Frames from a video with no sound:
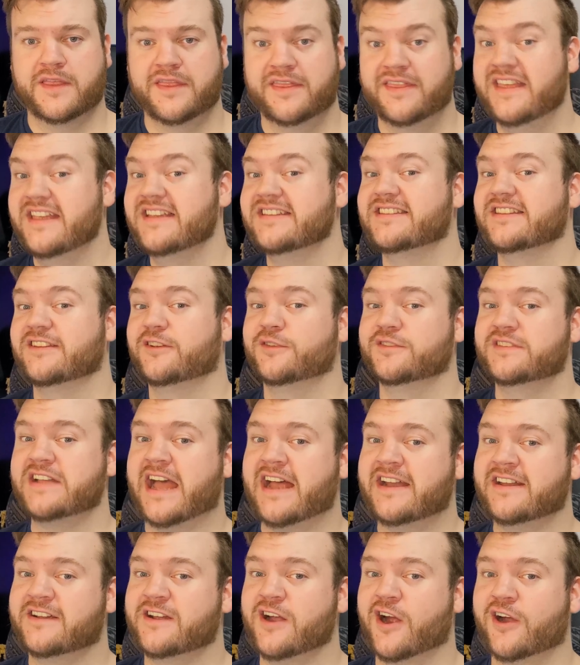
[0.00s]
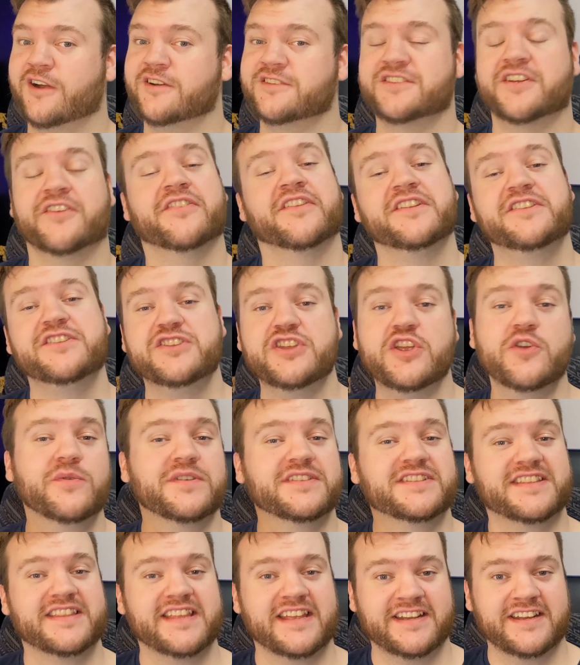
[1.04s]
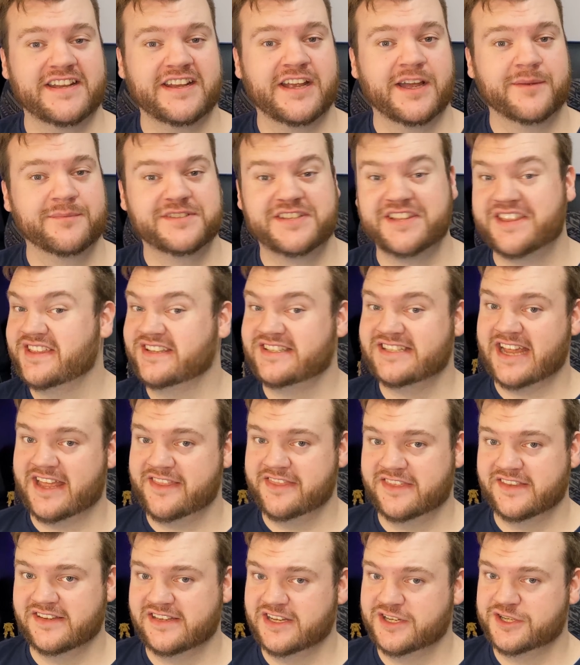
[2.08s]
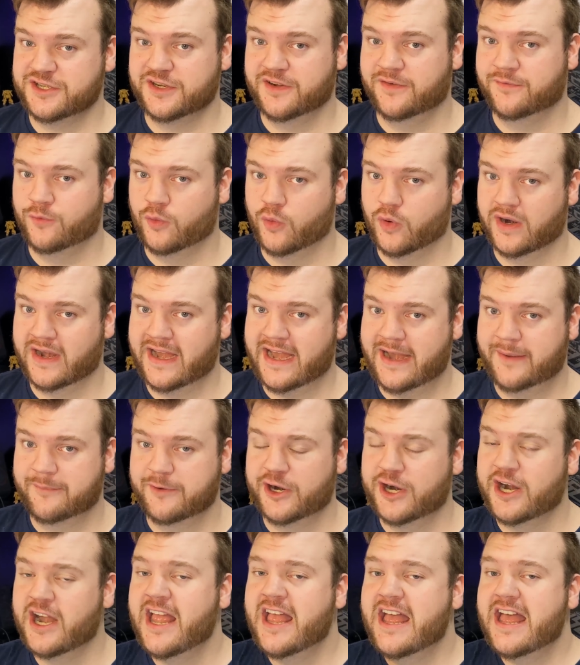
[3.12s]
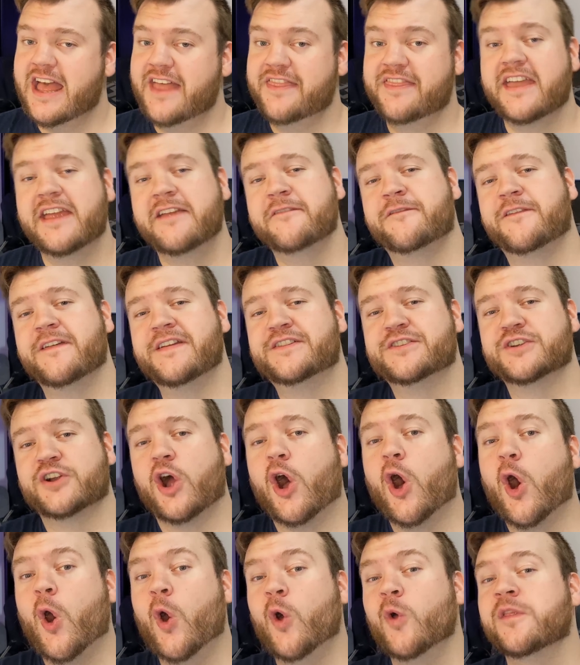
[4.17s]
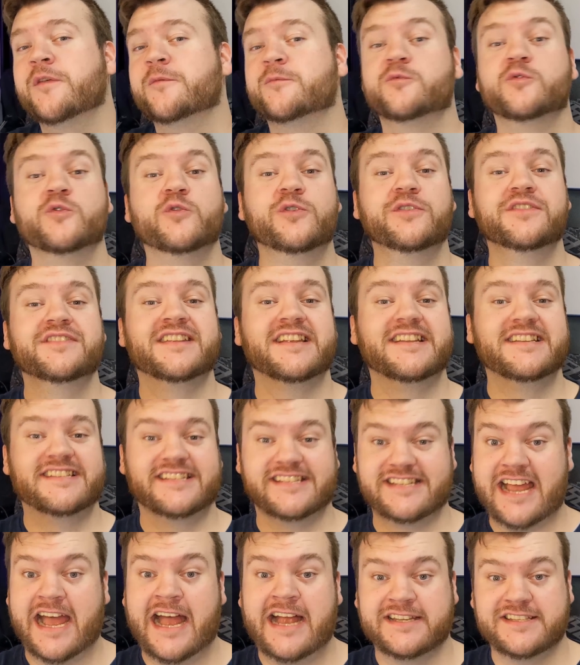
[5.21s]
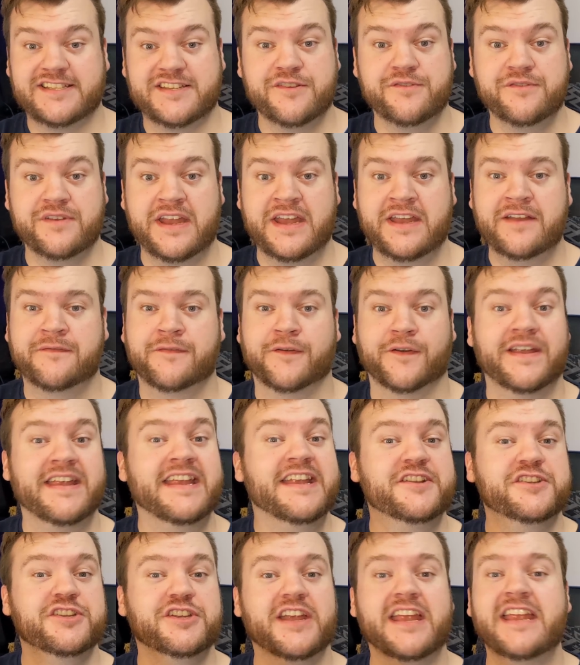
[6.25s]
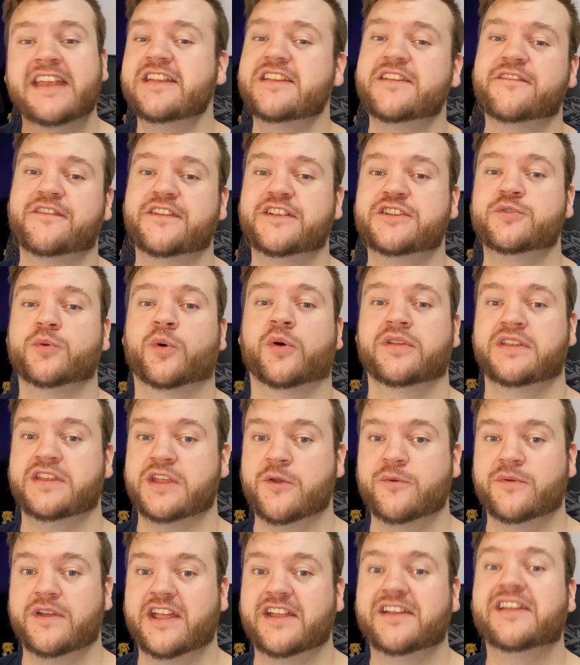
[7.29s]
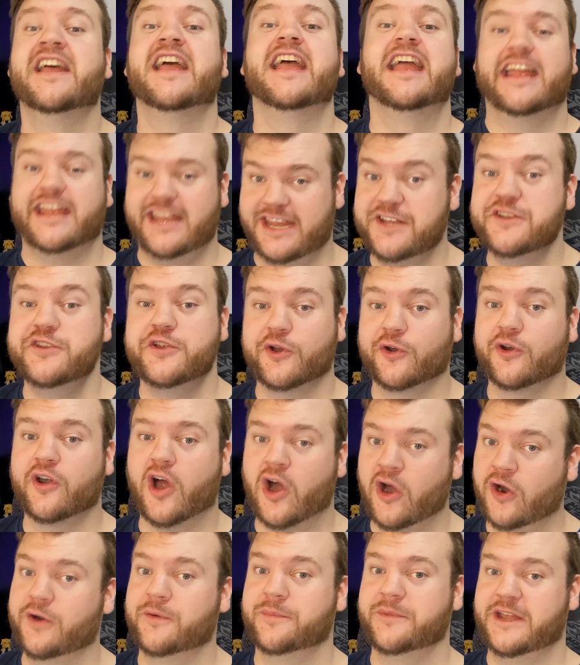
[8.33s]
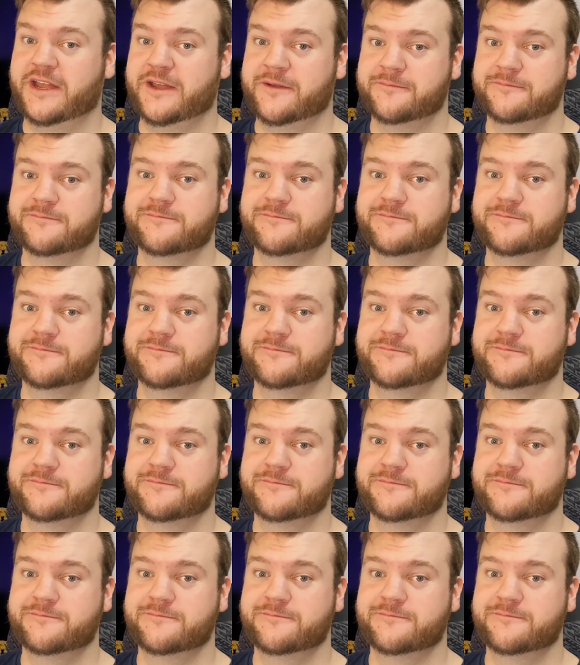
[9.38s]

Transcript: These little data cards are the newest thing to come to the 10th edition of Warhammer, and they feature all the rules and stats you need for each individual unit in your army.